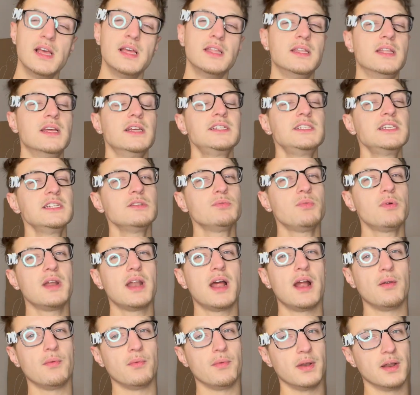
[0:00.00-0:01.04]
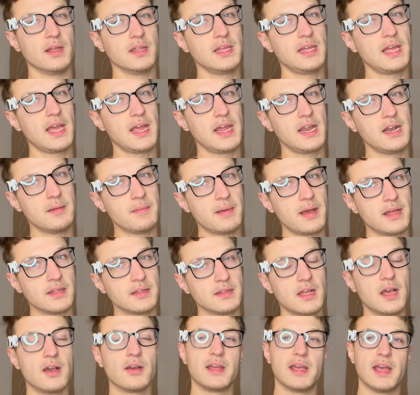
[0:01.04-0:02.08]
This is what I really hate
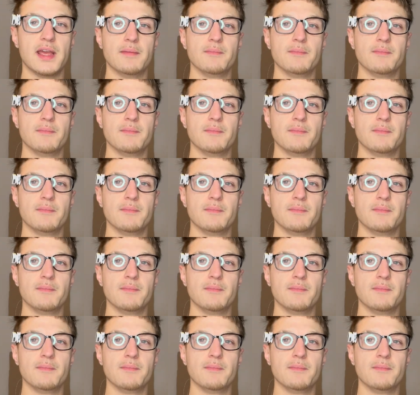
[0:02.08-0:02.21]
about... Okay.